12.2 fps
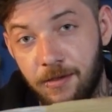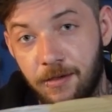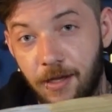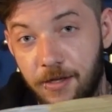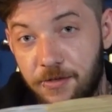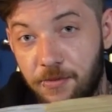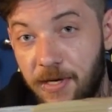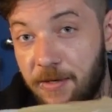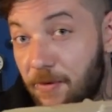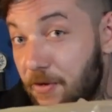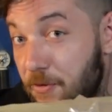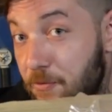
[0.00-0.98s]
And to
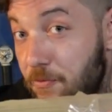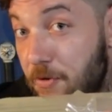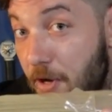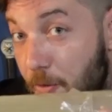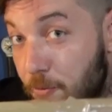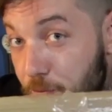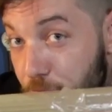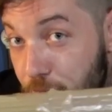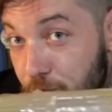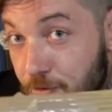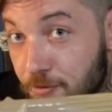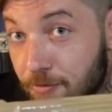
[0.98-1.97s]
anyone who
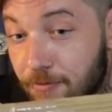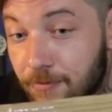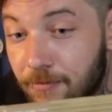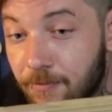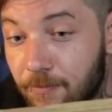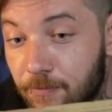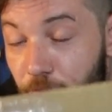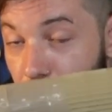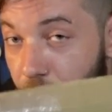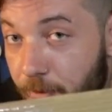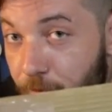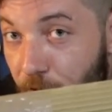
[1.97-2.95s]
knows,
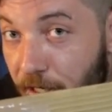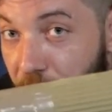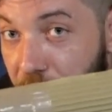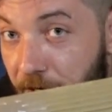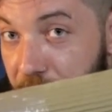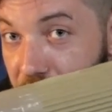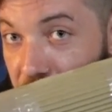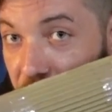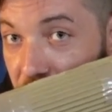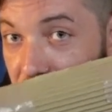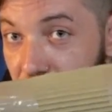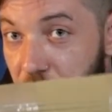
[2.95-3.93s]
probably recognises
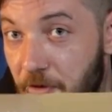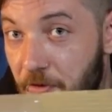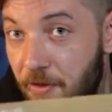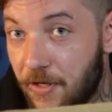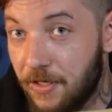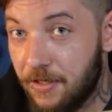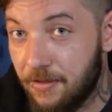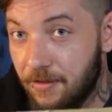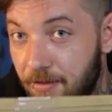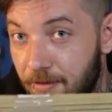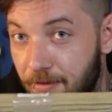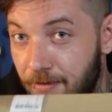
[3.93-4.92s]
the sort of thing
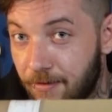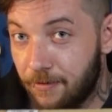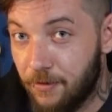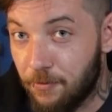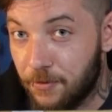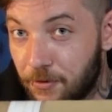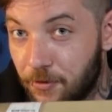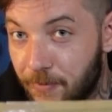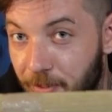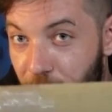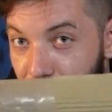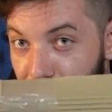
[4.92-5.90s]
that would
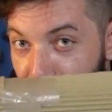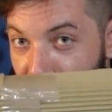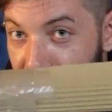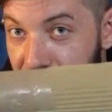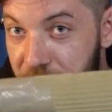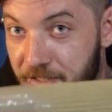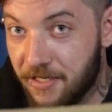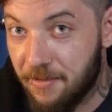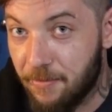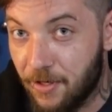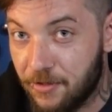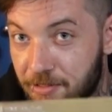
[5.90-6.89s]
normally come packaged in a
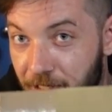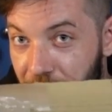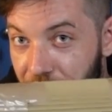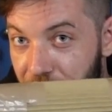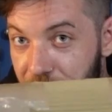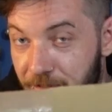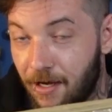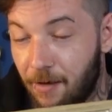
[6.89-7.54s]
box like this.